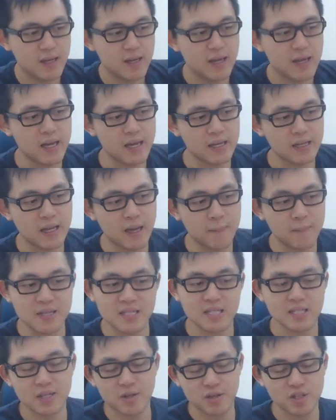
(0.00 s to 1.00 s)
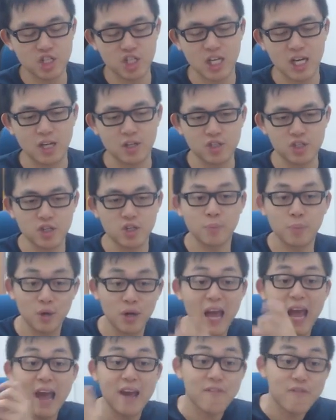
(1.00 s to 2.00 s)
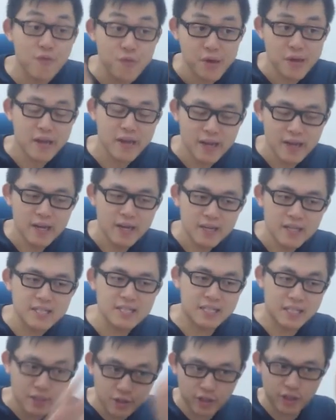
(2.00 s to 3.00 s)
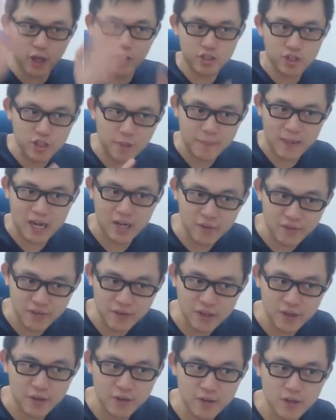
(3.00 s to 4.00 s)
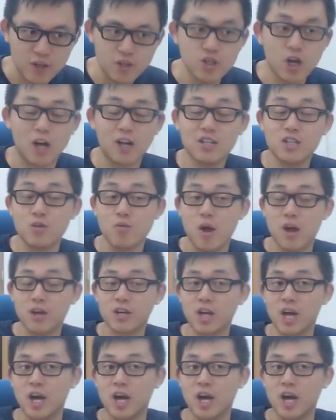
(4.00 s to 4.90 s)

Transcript: in Mysterious Challenger, you put every secret onto the battlefield. Yoxaron